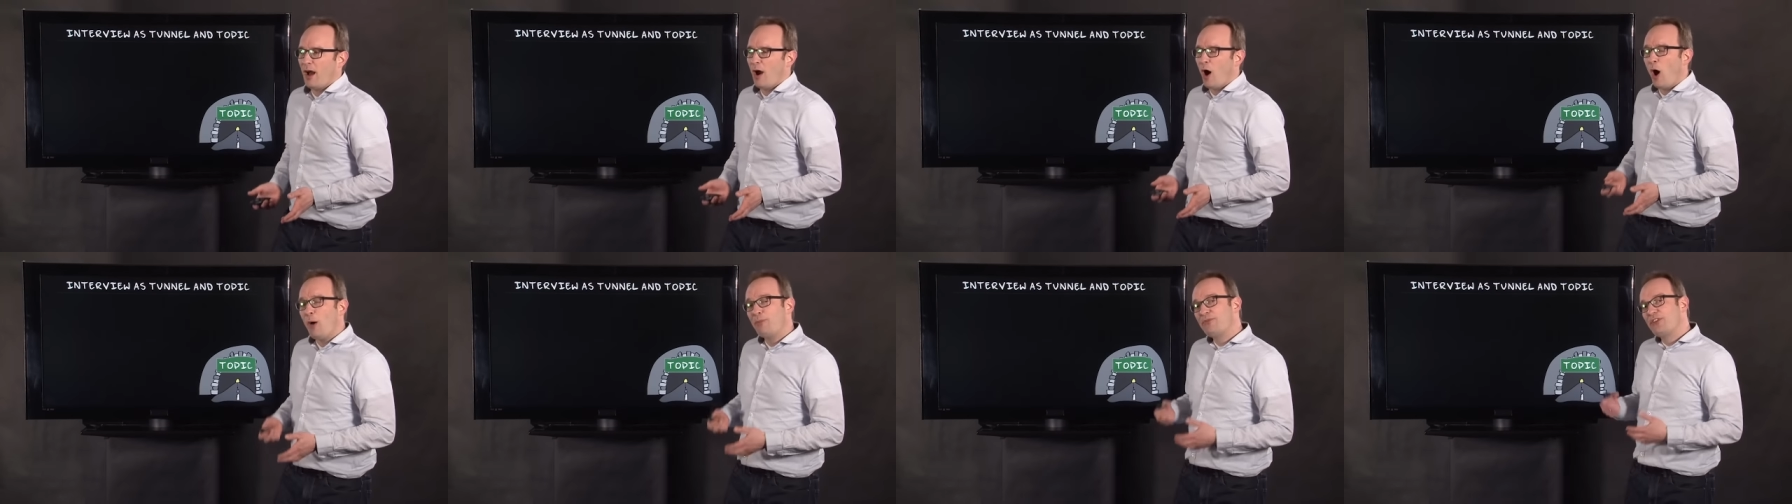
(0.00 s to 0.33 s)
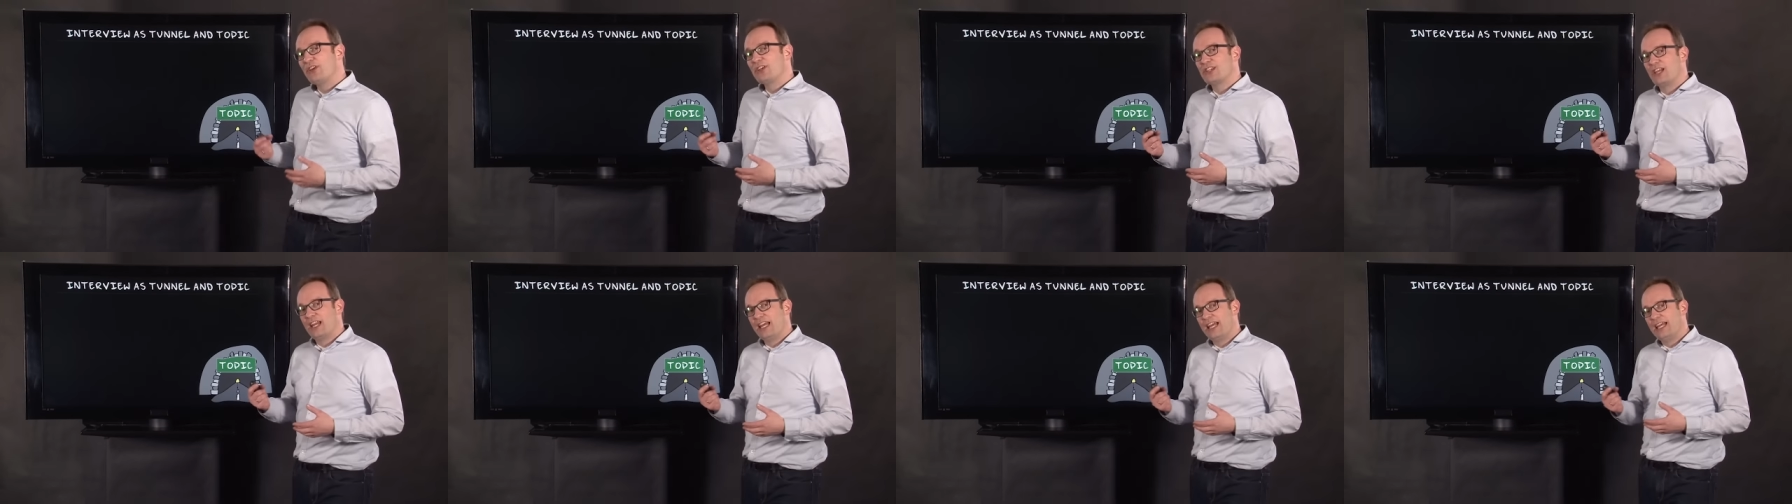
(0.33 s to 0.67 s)

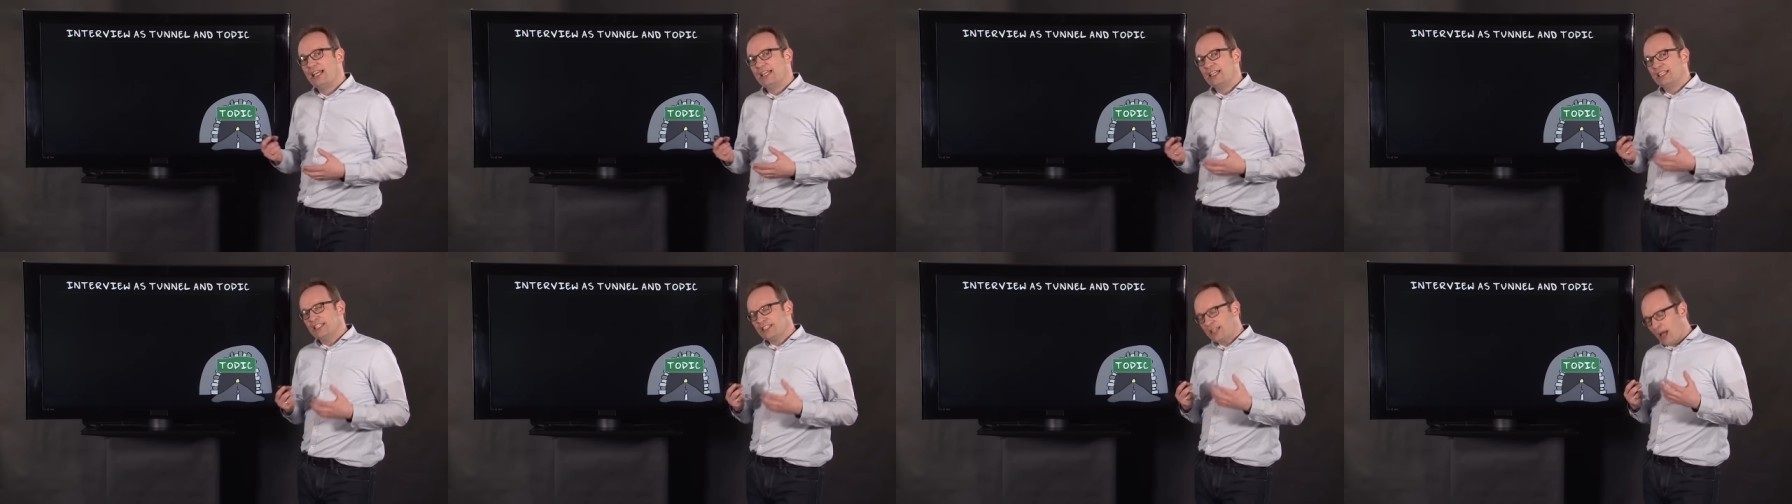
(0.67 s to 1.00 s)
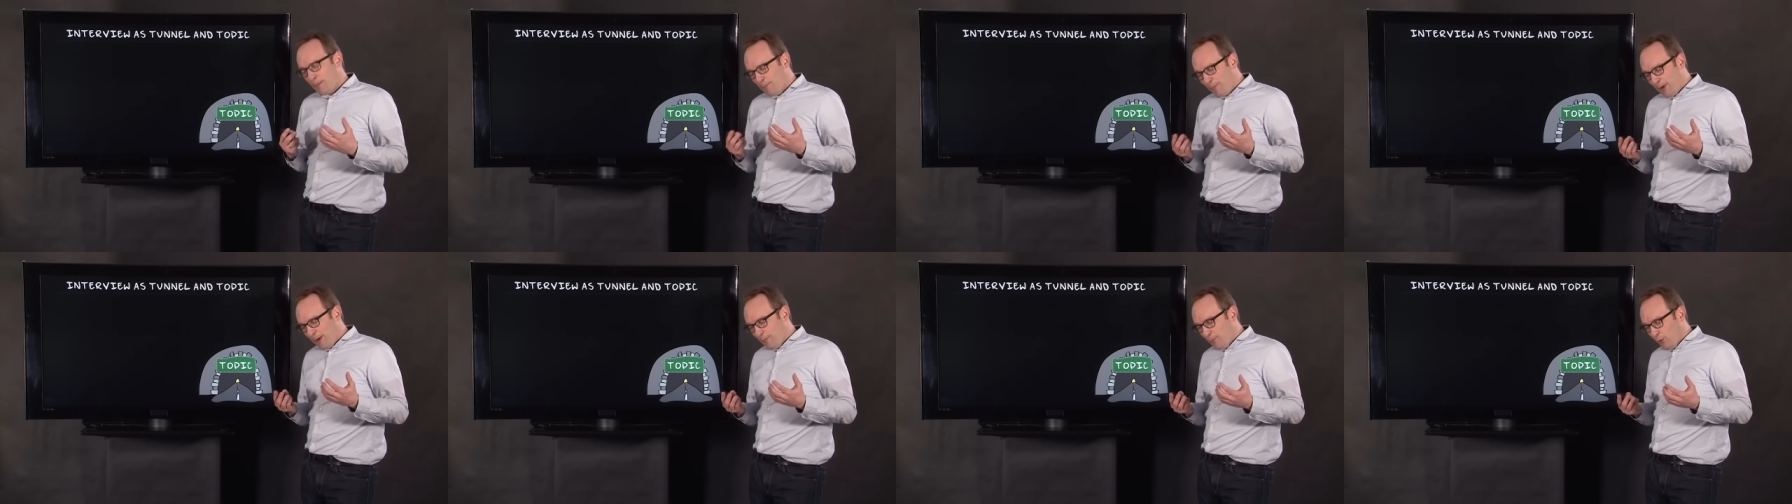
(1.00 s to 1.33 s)
Obviously,
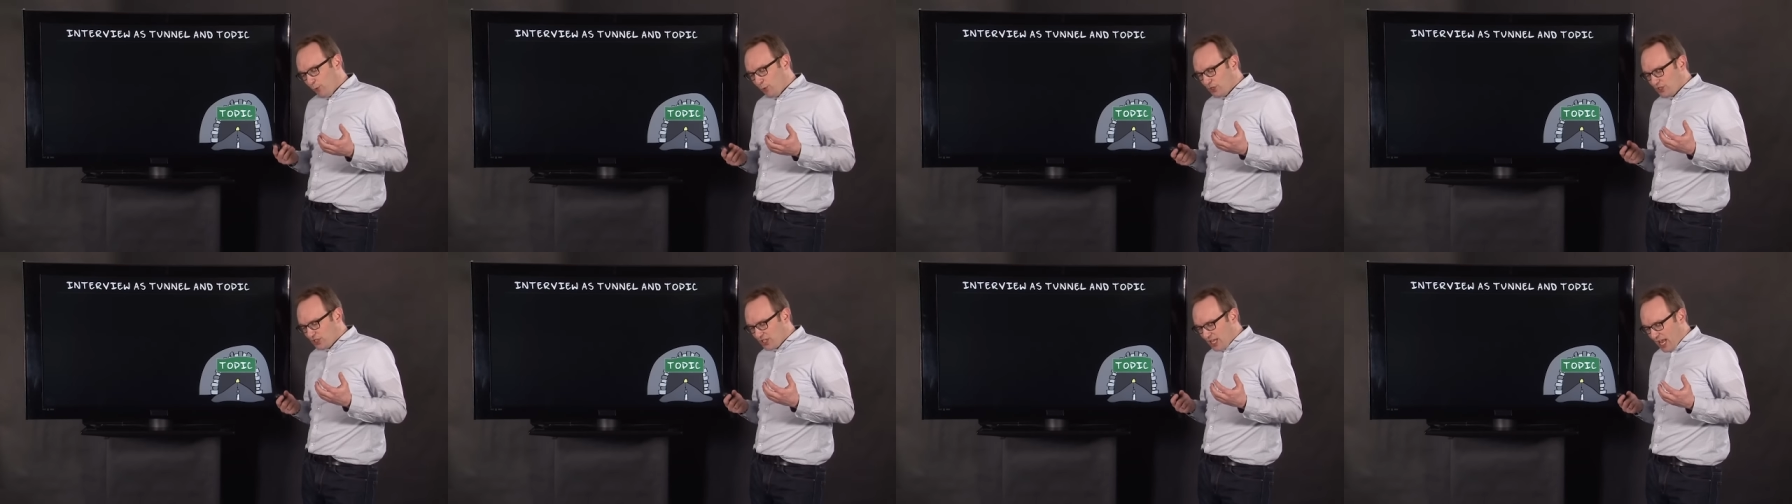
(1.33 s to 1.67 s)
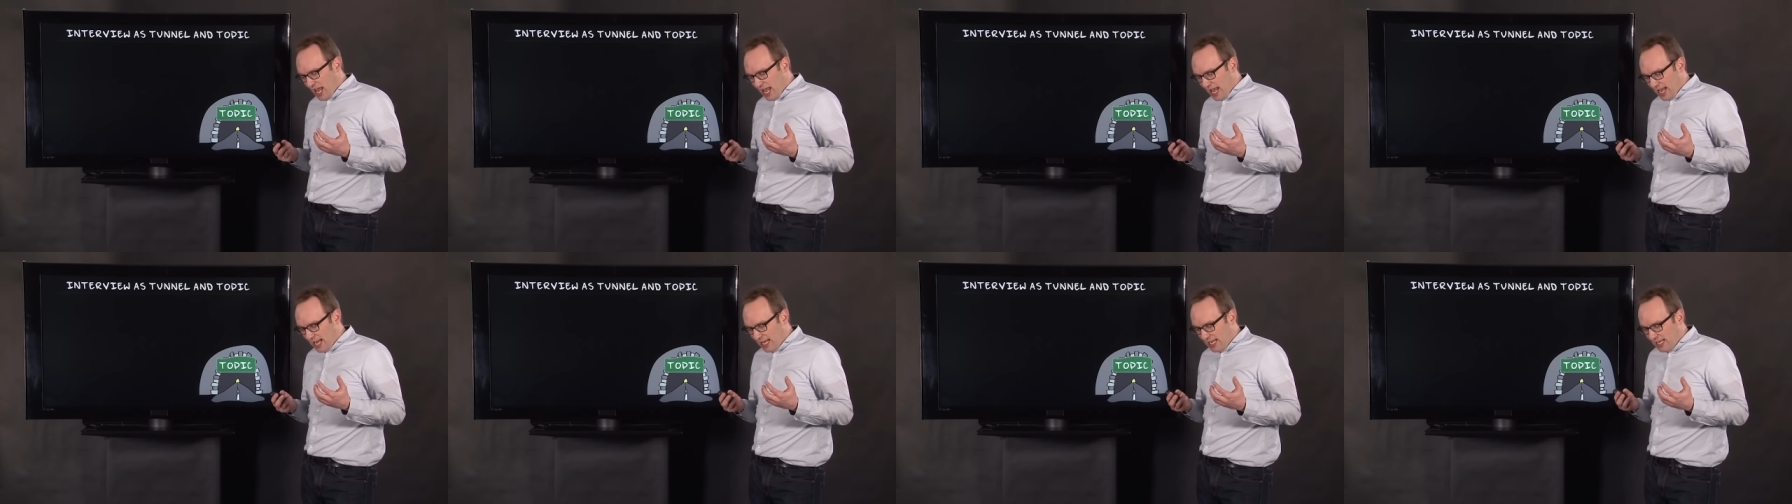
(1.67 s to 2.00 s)
some people would
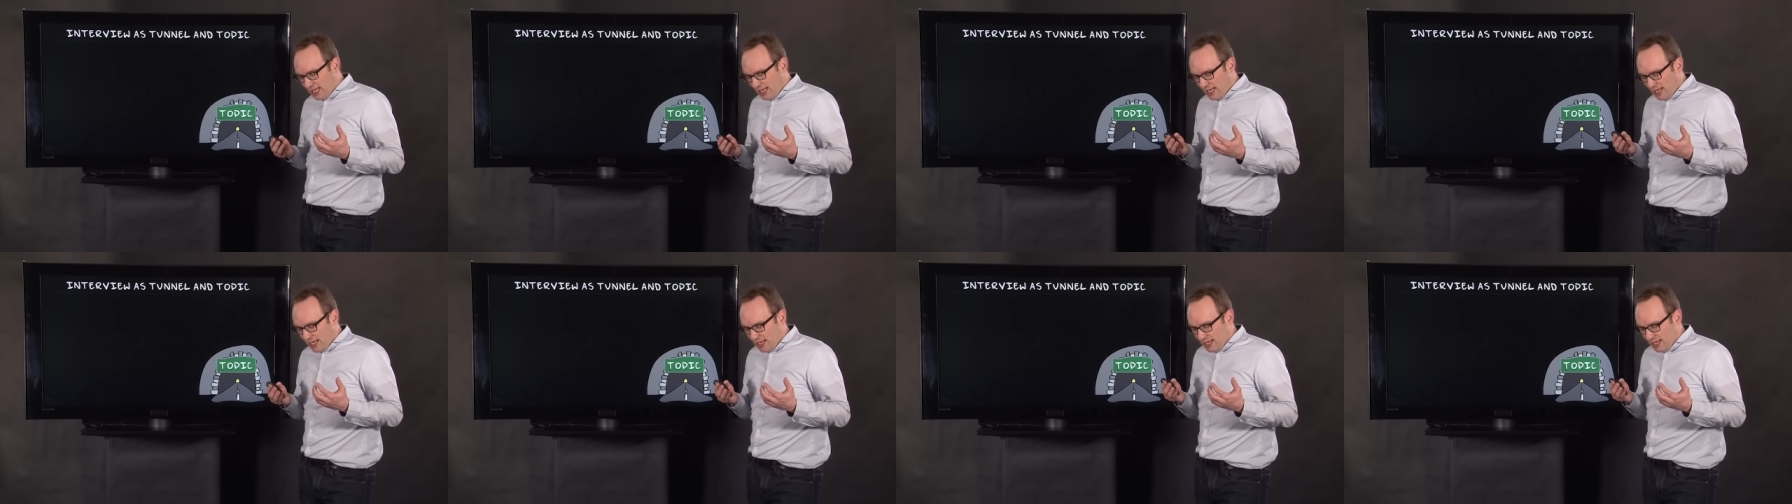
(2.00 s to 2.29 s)
say